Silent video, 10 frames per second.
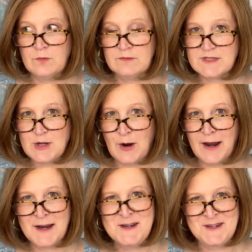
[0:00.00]
sorry,
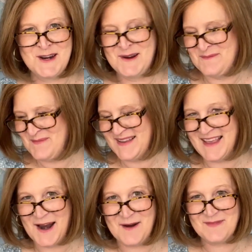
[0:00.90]
I should put
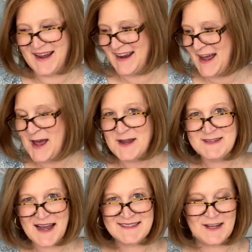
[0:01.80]
that on my
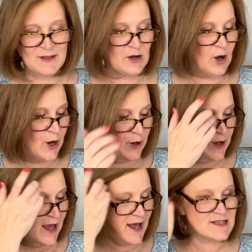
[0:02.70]
desk a little
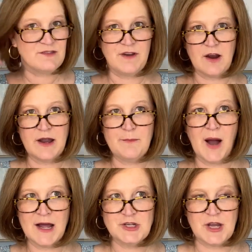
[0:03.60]
hard. It's very
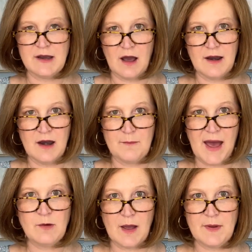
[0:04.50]
pungent, not in a
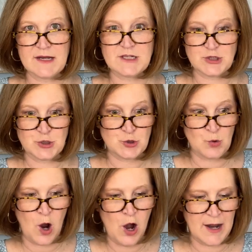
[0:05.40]
bad way, but it's a
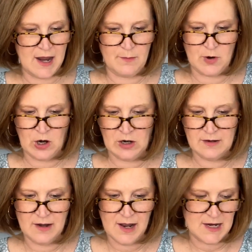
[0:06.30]
strong amber.
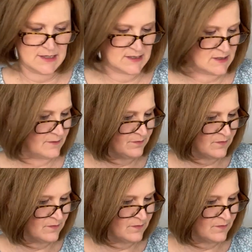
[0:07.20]
Nice.